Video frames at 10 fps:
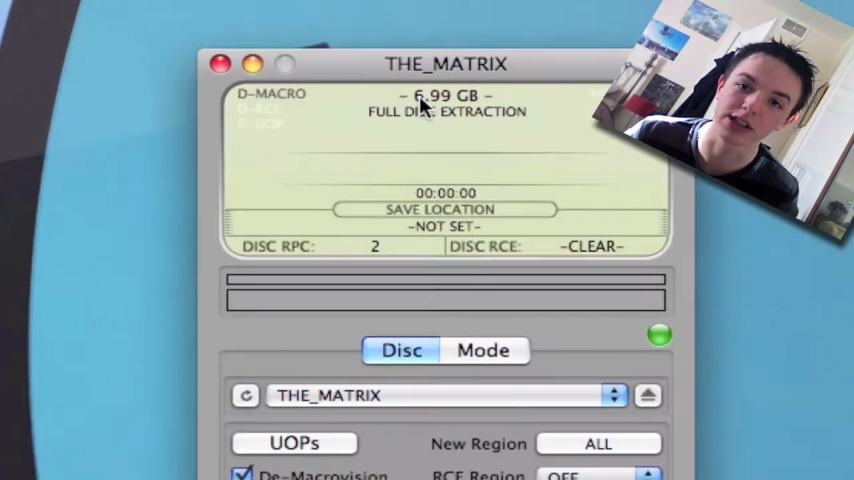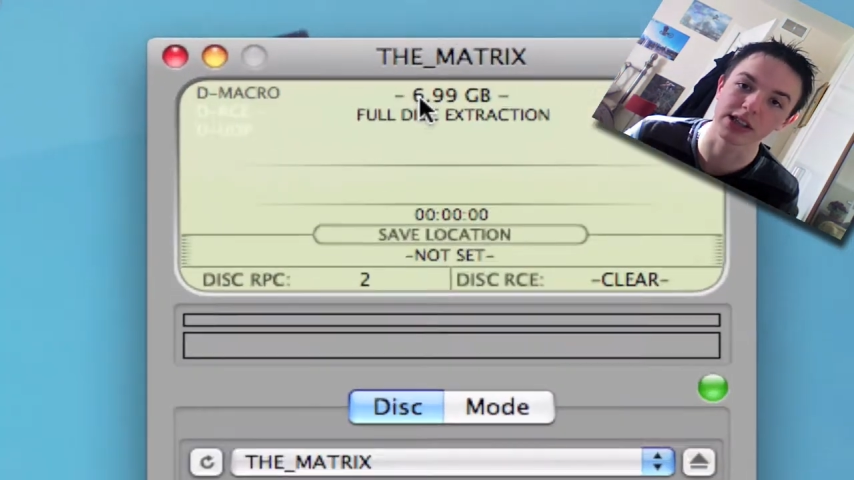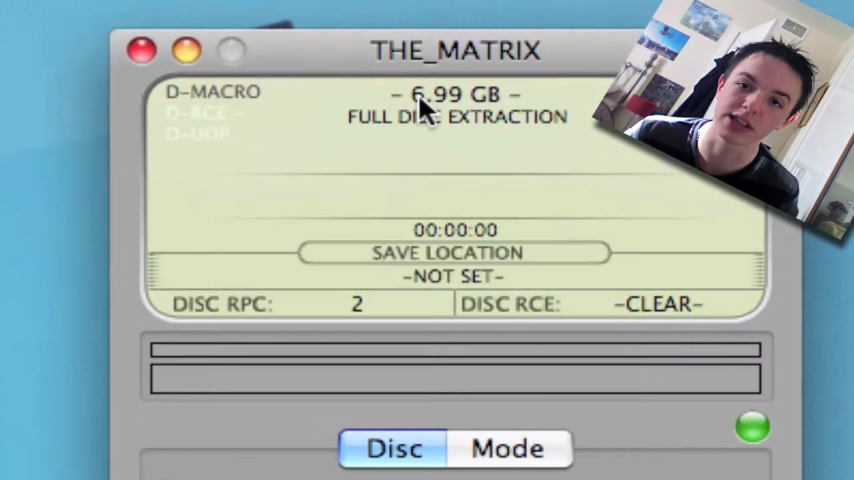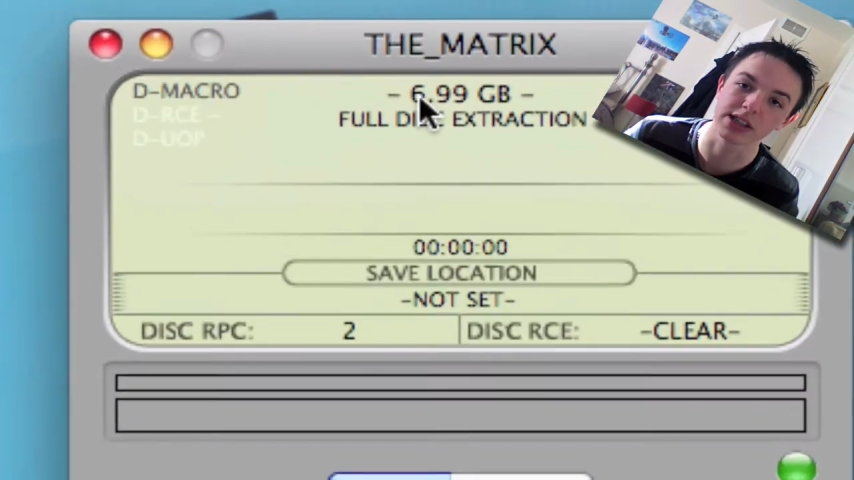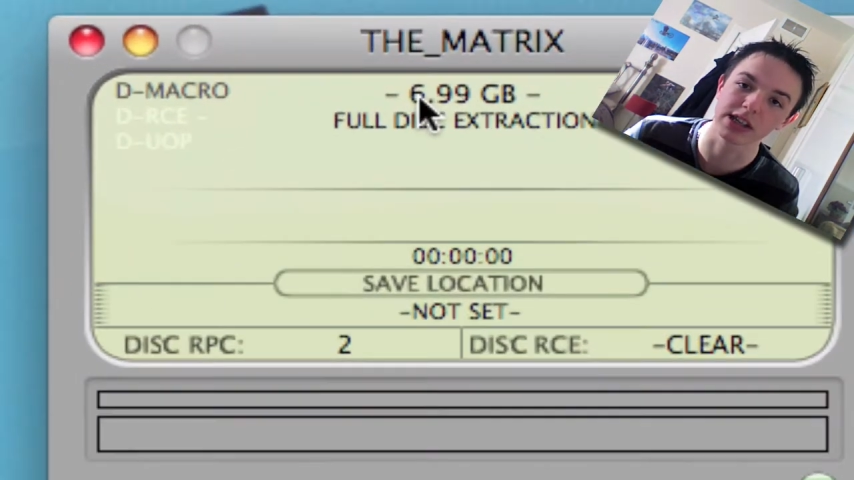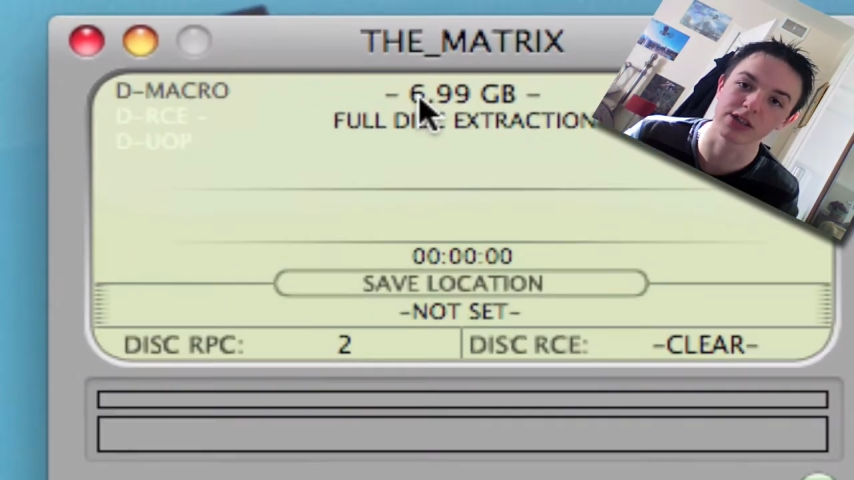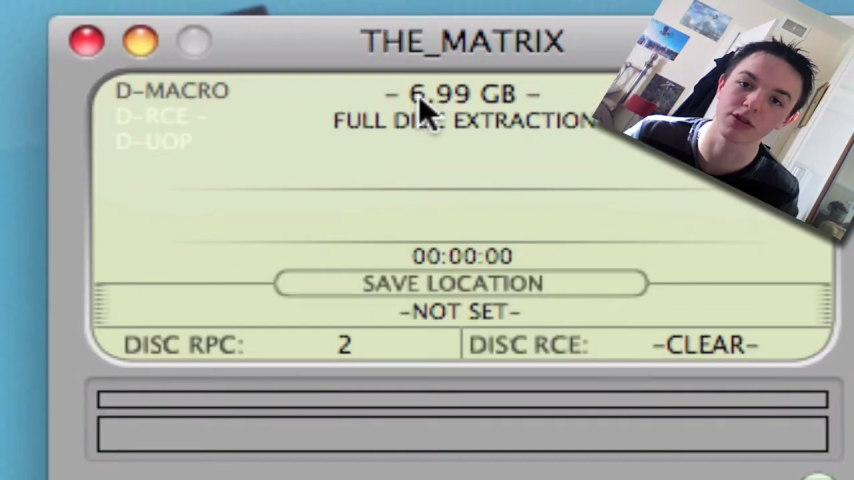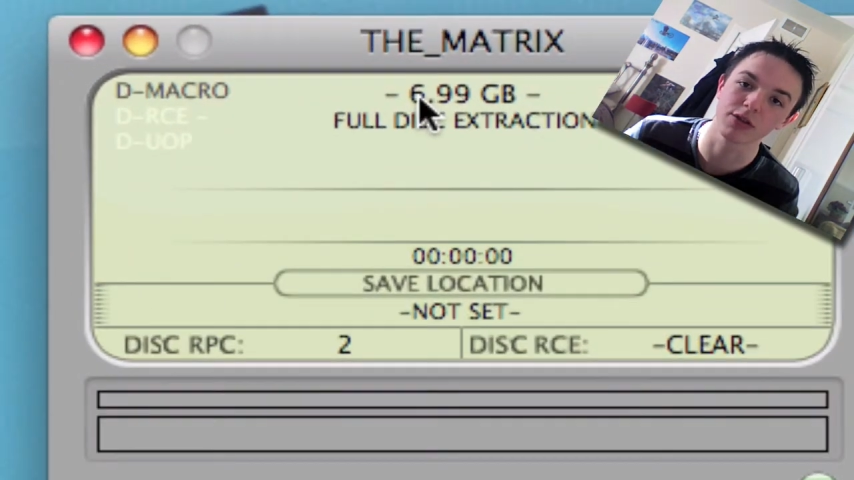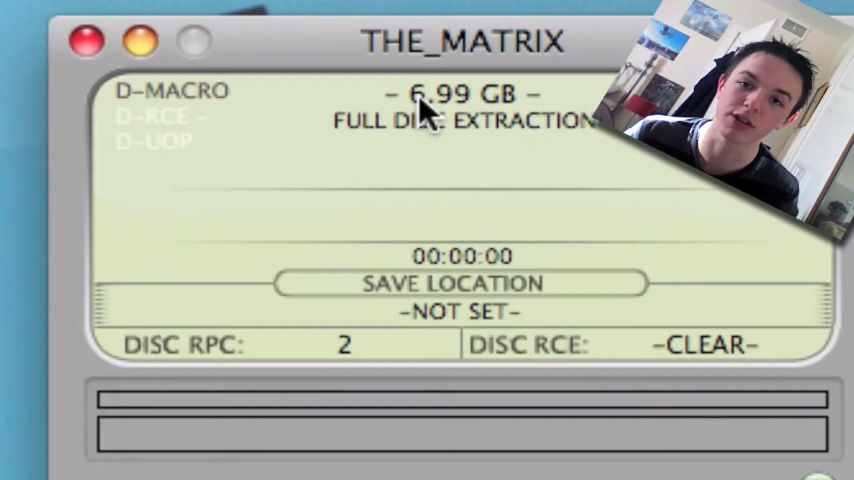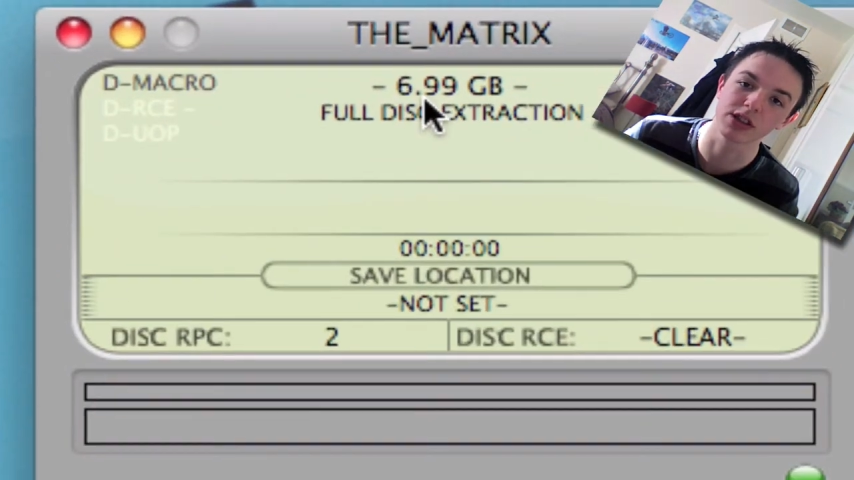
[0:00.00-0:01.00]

says that it's roughly